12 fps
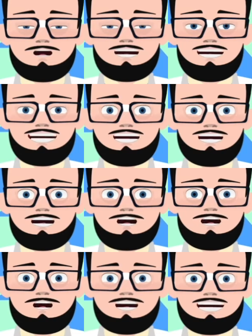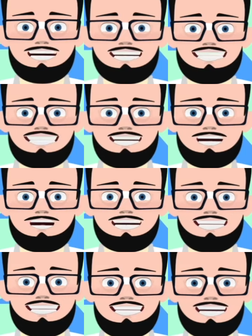hopefully that drawing kind of
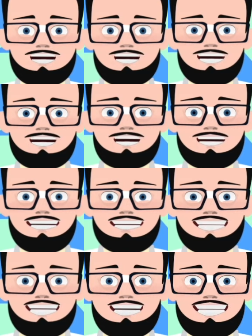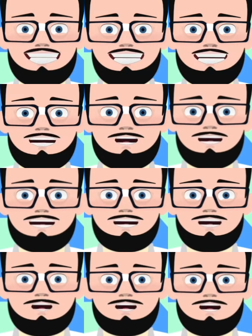helps give a little insight into the
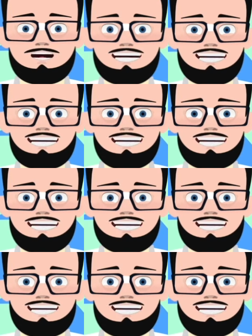differential.